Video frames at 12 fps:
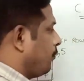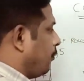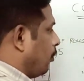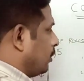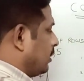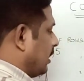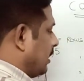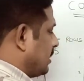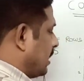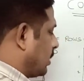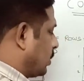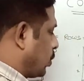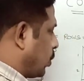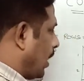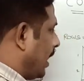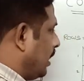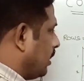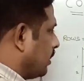4 3s are
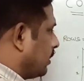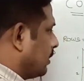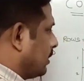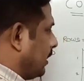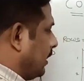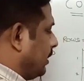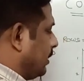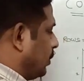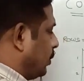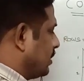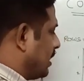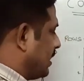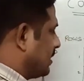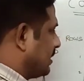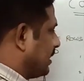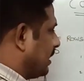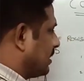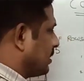12, 3 2s are
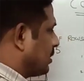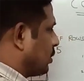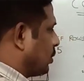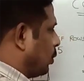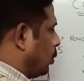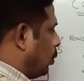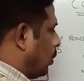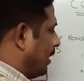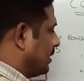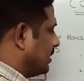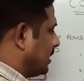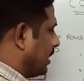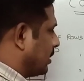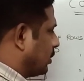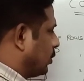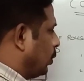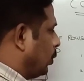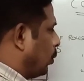6, 2 1s
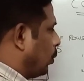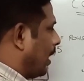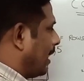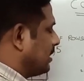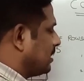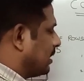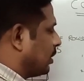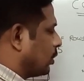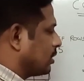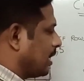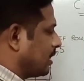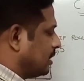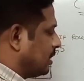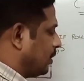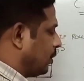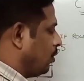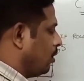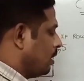are 2, 1 zeros are
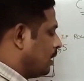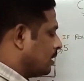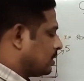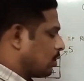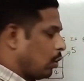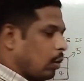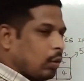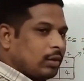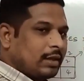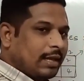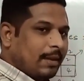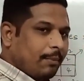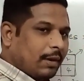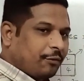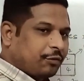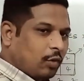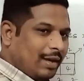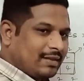0. So the number
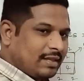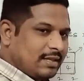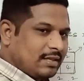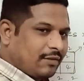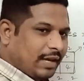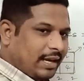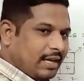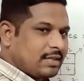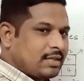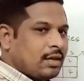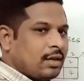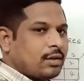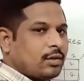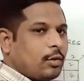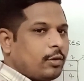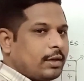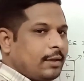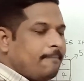of squares in this figure is
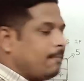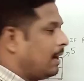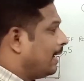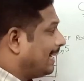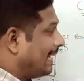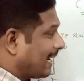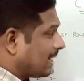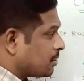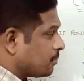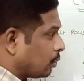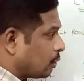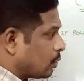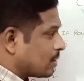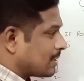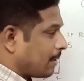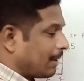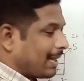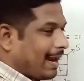20. Let us move to
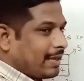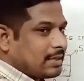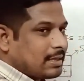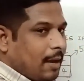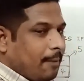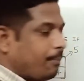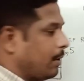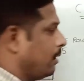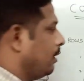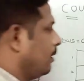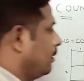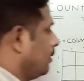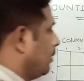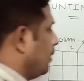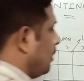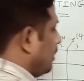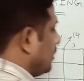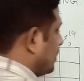some other example.
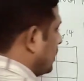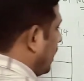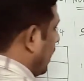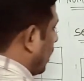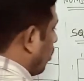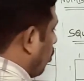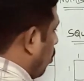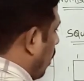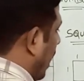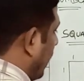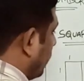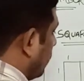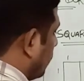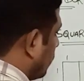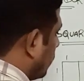See here 1,